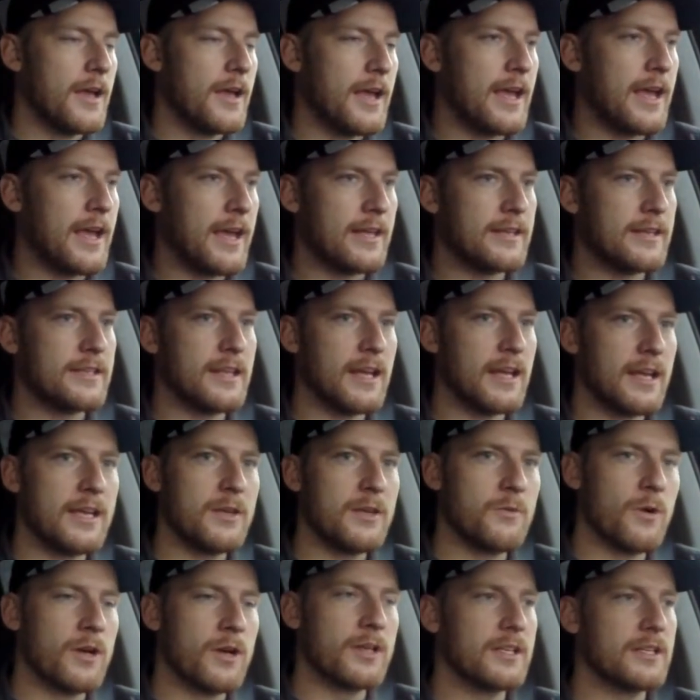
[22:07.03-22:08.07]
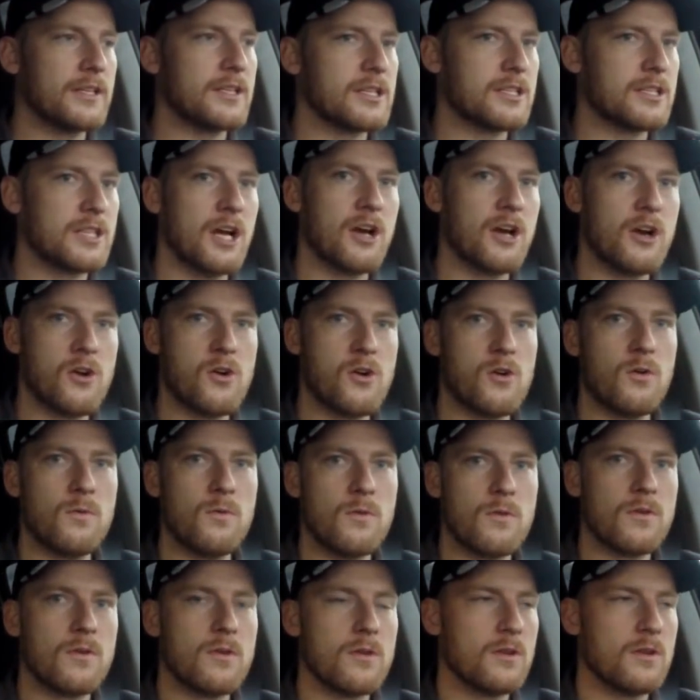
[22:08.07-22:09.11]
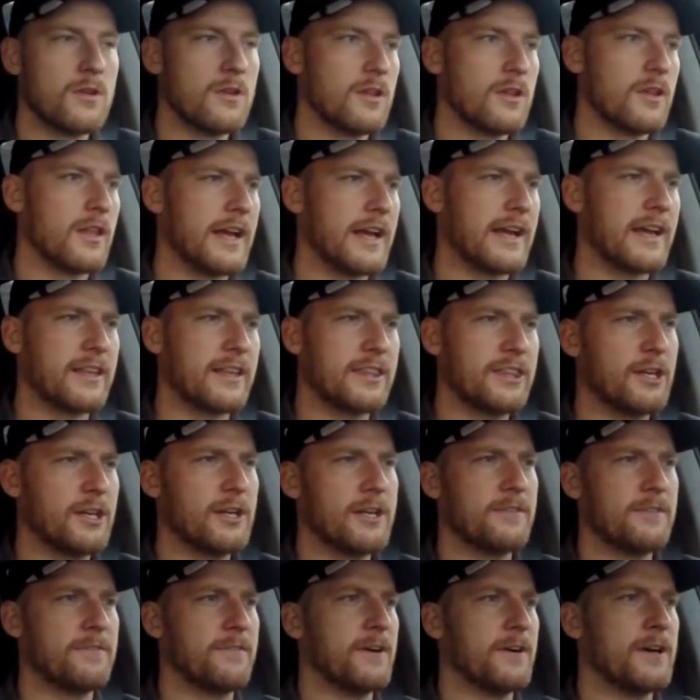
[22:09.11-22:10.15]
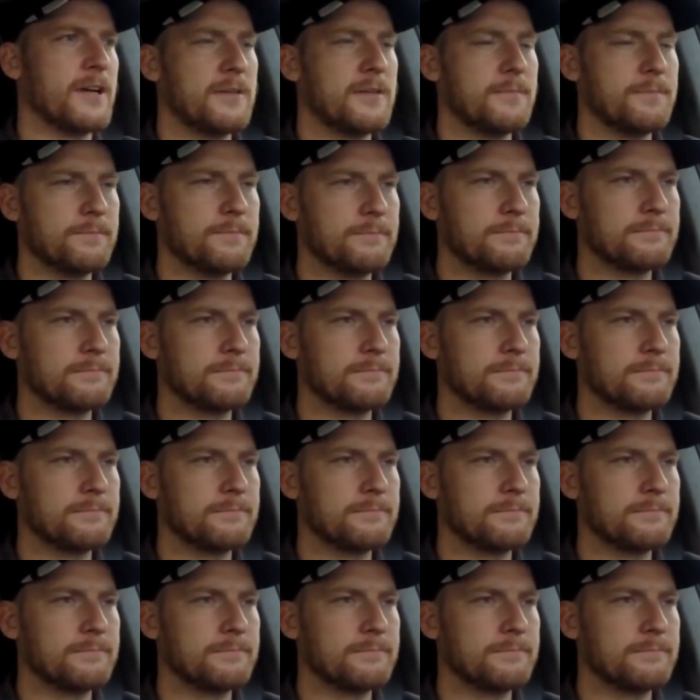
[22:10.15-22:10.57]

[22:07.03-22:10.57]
And he wanted to tow like a 30-foot